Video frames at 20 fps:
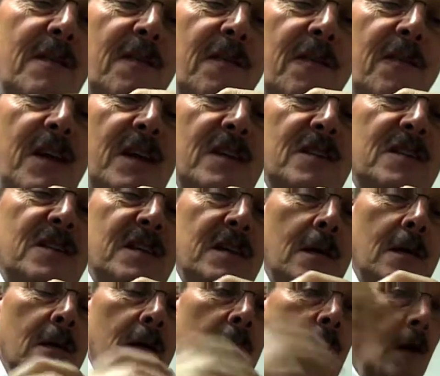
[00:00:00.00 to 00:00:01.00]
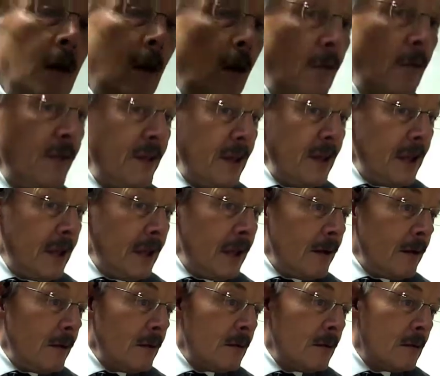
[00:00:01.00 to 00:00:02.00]
fits on the
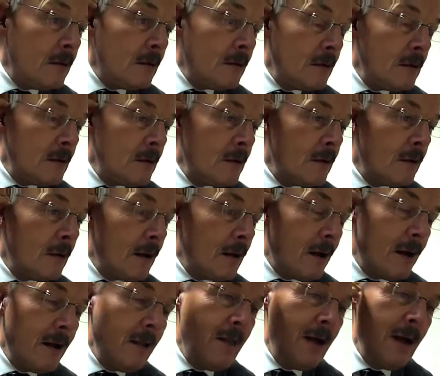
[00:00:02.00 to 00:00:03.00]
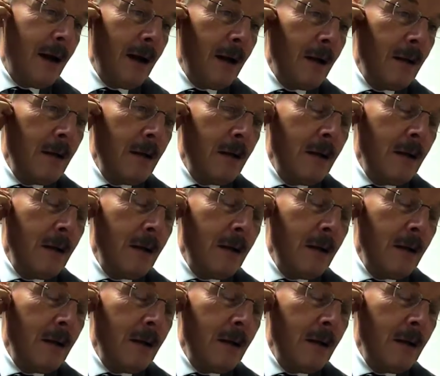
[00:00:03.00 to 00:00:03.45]
ear like that.